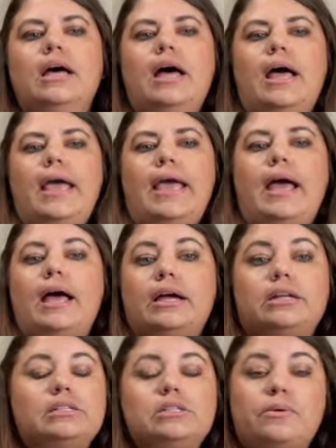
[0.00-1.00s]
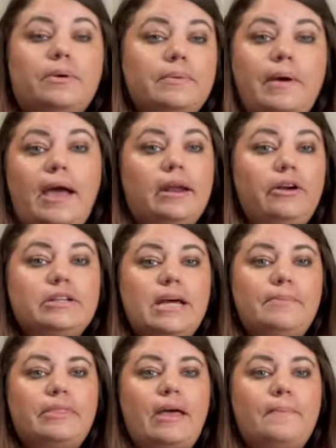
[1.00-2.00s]
And so I had a great
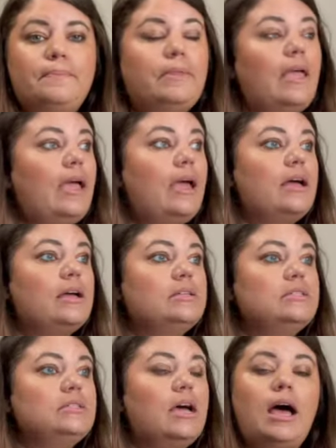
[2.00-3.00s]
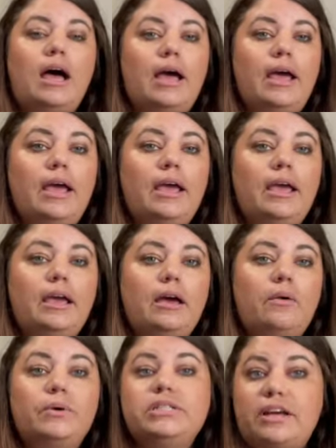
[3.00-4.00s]
time with it. And I
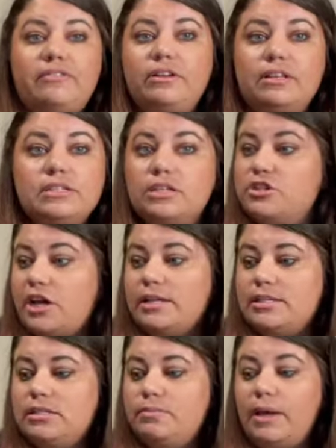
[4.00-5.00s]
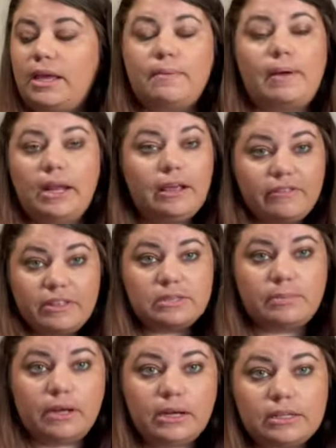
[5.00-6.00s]
would definitely suggest picking up any of these
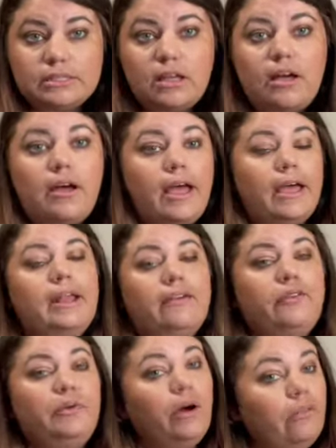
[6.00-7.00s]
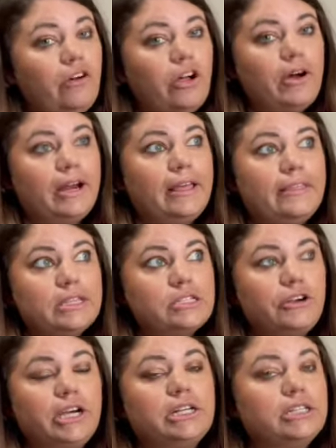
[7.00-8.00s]
books. And if you don't follow any of these
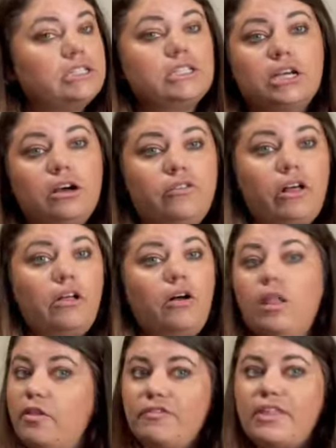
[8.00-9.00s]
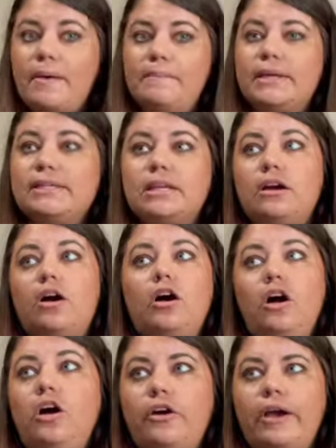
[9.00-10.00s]
creators, go follow all of them because they're
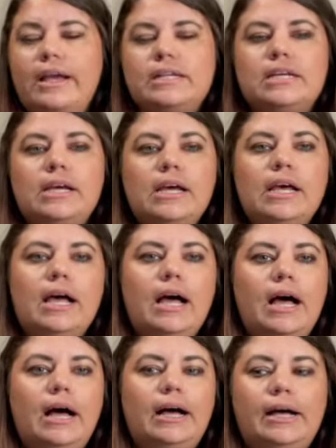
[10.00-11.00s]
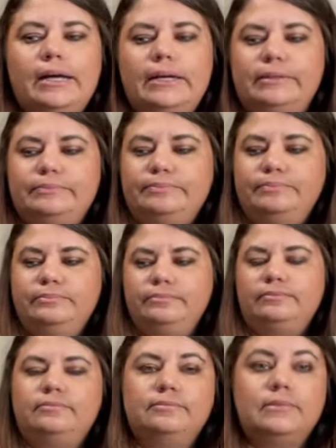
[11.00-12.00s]
all great. Part
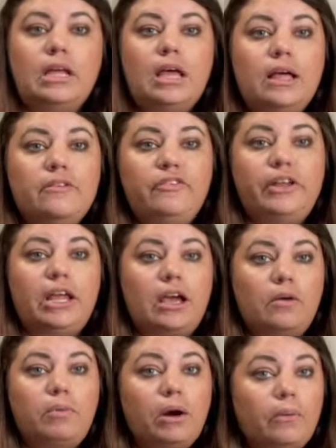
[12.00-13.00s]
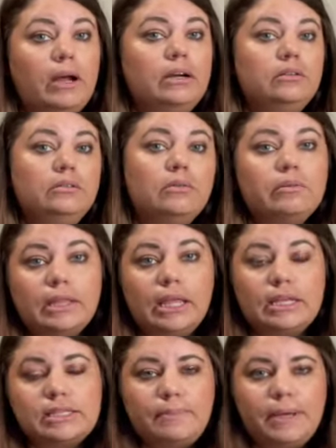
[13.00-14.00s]
1 will be
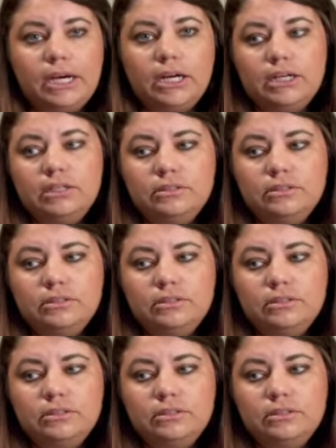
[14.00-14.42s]
linked up here,